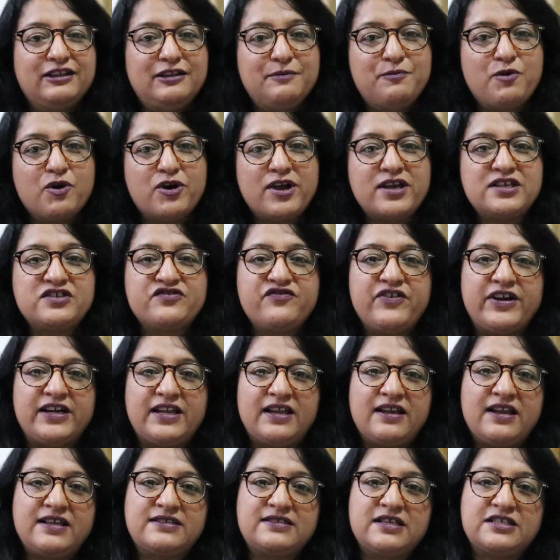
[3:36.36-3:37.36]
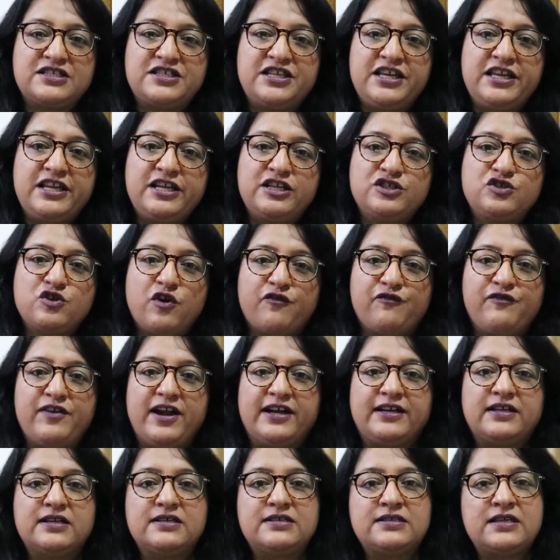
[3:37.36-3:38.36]
The book is written as a series of
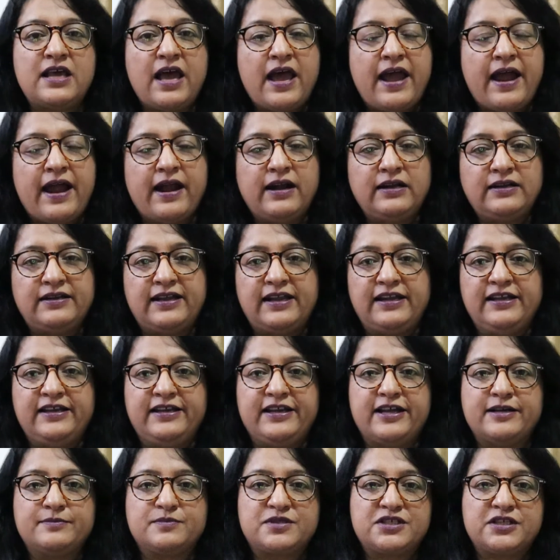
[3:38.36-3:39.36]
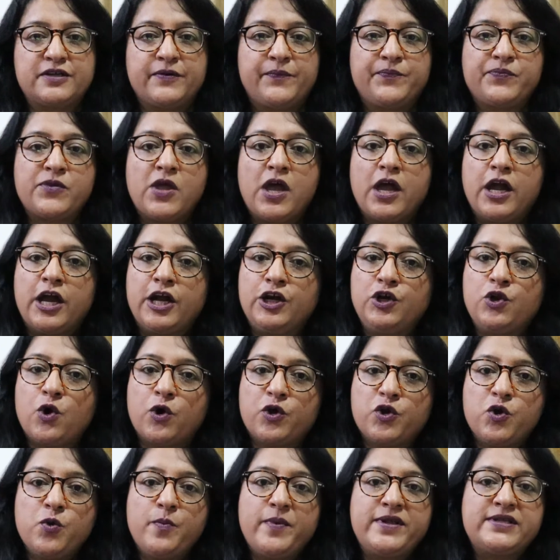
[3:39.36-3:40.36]
letters and telegrams. It
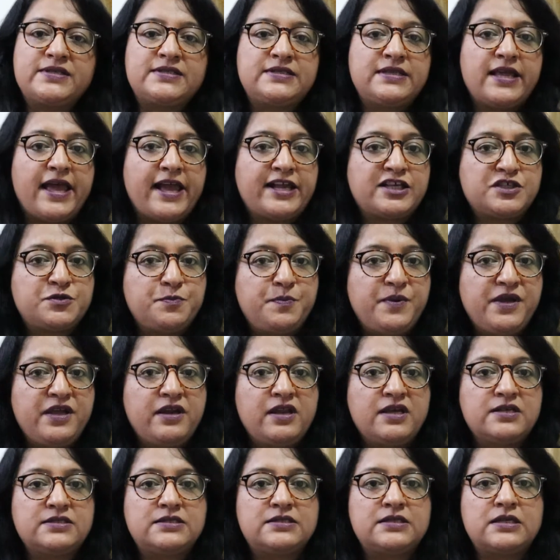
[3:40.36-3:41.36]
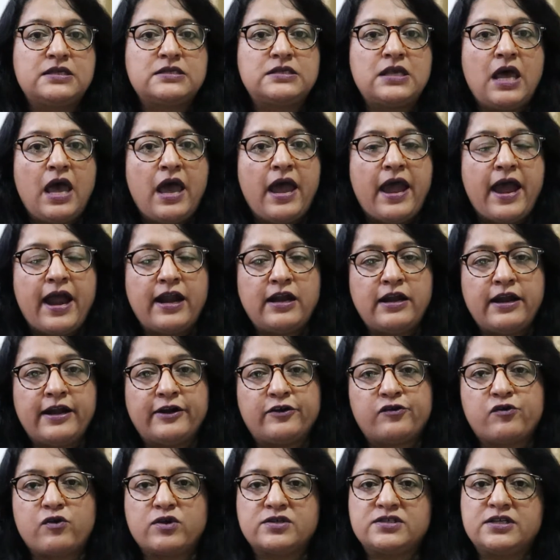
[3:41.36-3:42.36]
documents the experiences and
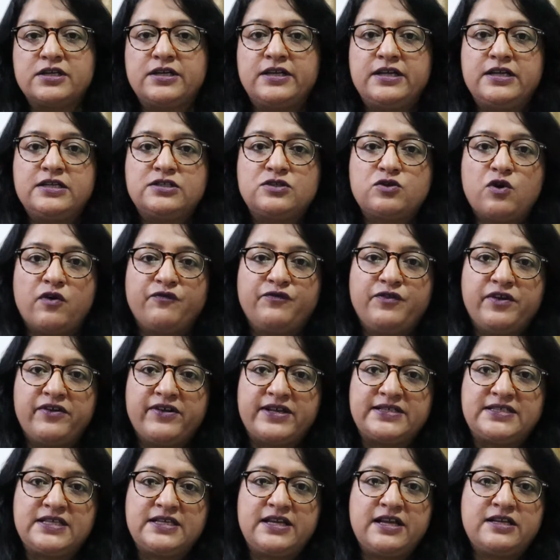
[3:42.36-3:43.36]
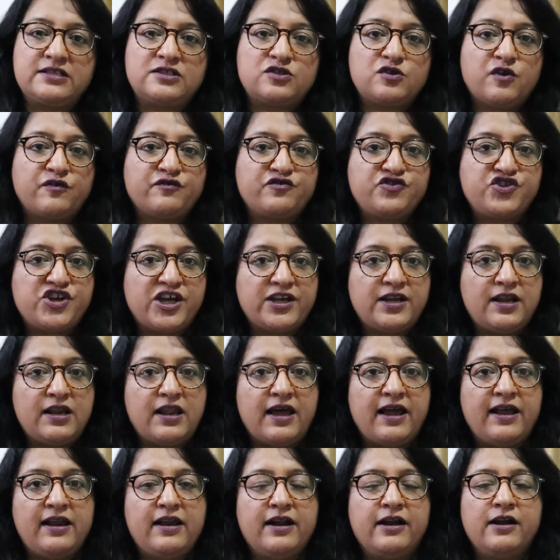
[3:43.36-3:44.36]
atrocities of the residents of Channel
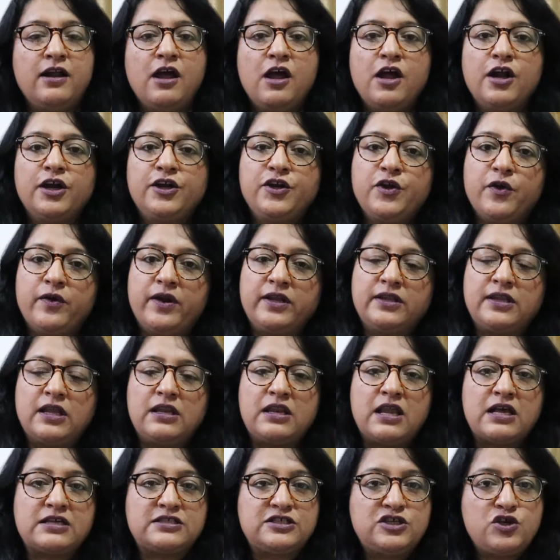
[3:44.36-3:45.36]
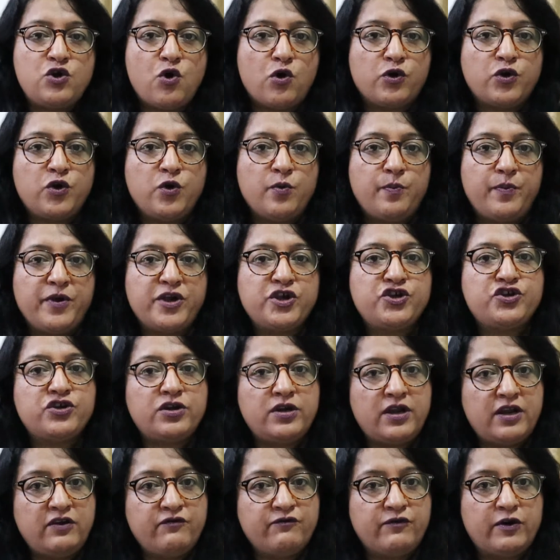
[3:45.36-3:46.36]
Island during the Nazi
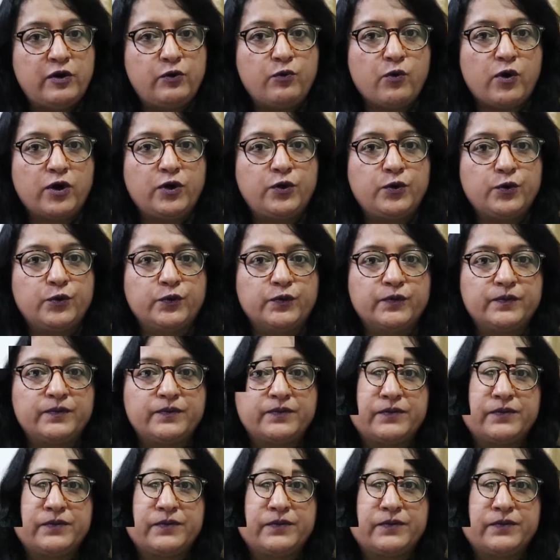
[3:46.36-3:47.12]
occupation in World War II.